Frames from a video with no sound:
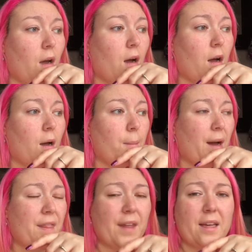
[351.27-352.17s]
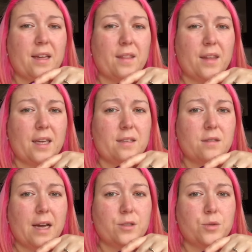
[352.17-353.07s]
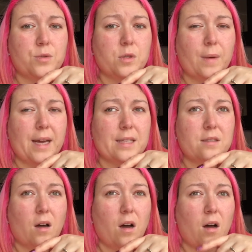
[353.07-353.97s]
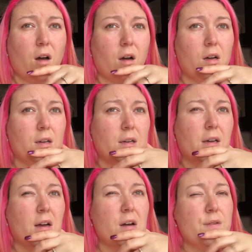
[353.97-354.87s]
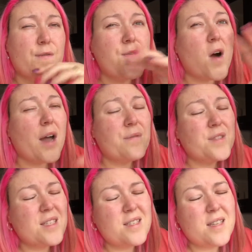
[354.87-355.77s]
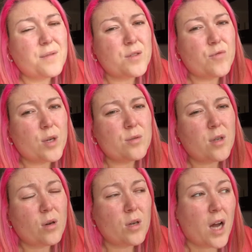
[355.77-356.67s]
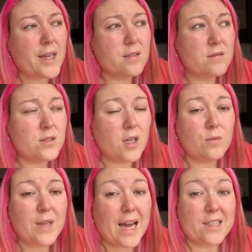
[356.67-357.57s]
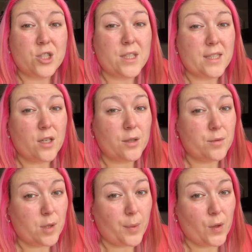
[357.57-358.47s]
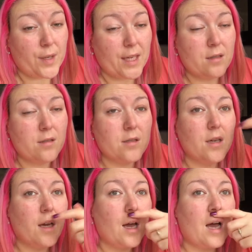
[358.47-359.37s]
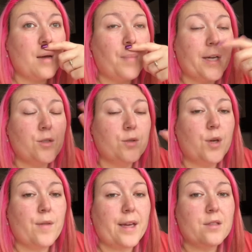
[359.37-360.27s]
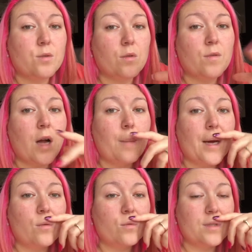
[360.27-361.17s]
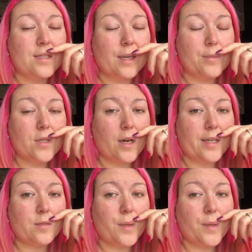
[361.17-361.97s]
I think the actual squares are 5 to 7 rows long. I don't actually know, to be honest, but I do know they sort of come out all the same size,